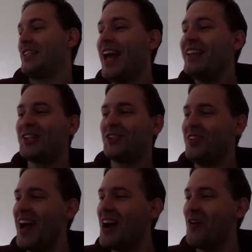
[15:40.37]
Slide is too
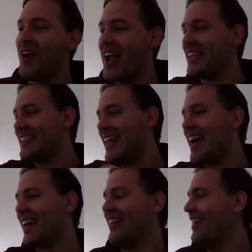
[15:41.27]
narrow.
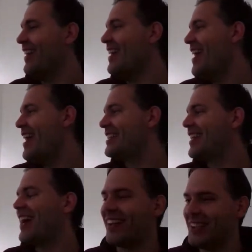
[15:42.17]
Exactly.
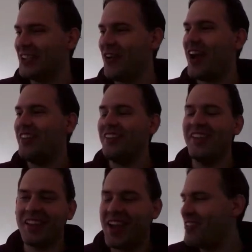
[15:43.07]
Exactly. So I did
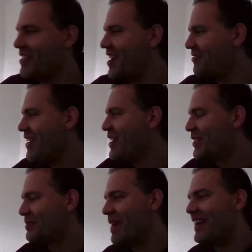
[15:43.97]
not have enough
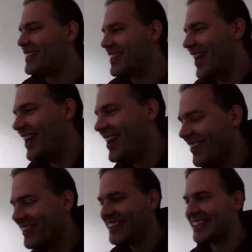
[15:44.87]
space
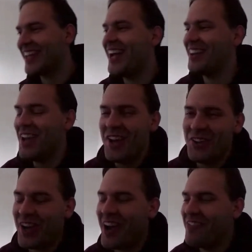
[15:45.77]
on the
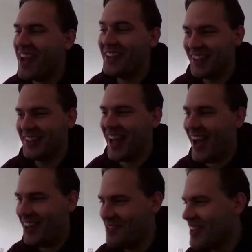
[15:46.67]
slide to have 8 and
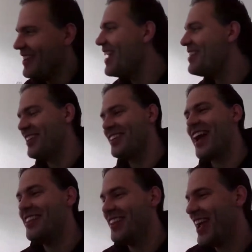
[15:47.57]
9.
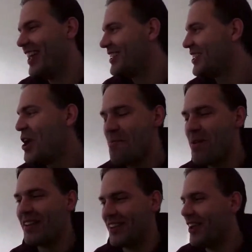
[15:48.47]
Nothing else.
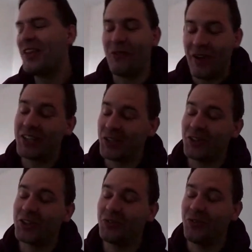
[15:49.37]
But it works
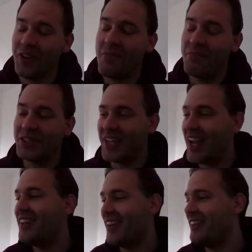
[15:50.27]
also for numbers
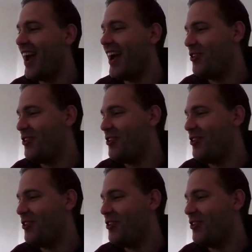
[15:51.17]
8 and